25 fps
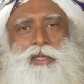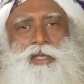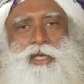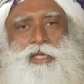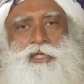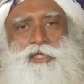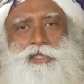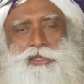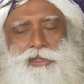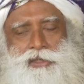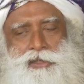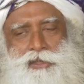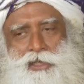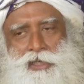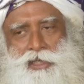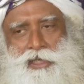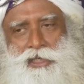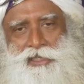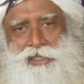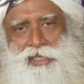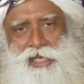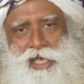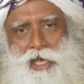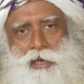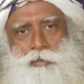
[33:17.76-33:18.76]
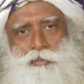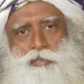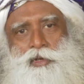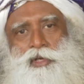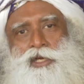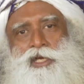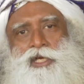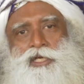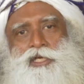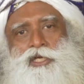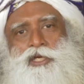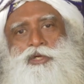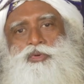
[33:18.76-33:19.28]
its
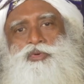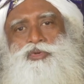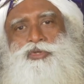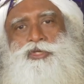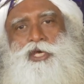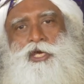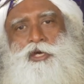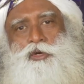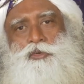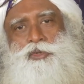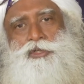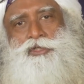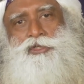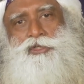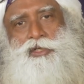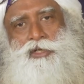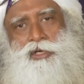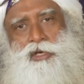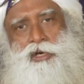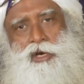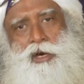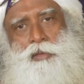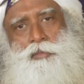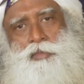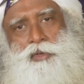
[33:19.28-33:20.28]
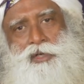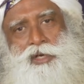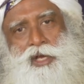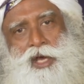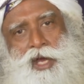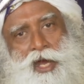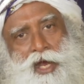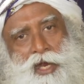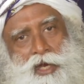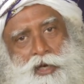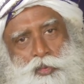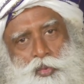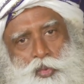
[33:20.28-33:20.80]
ability to sequester carbon
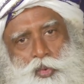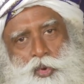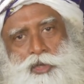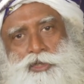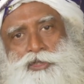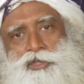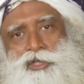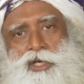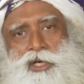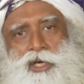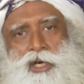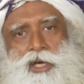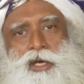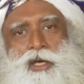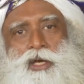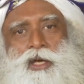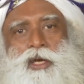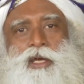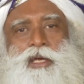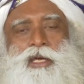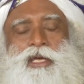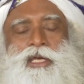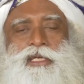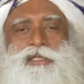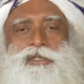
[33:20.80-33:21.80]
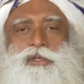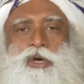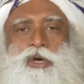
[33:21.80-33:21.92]
and water is